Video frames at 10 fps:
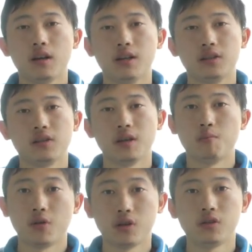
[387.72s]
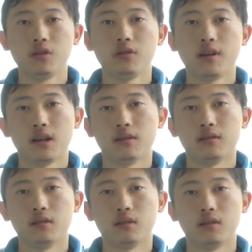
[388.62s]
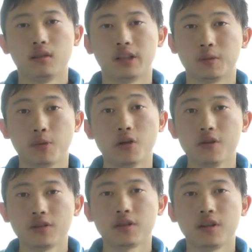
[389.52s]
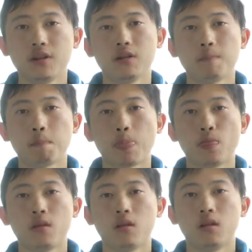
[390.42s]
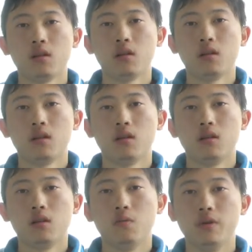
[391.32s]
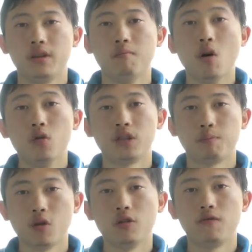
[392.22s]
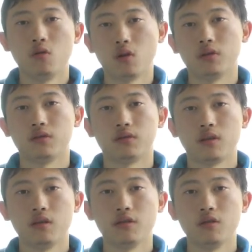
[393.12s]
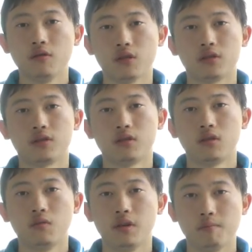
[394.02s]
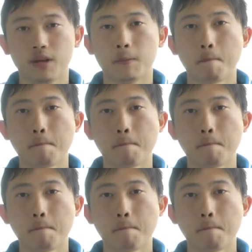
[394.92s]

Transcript: his impression and experience here with the most beautiful words in the universe with me.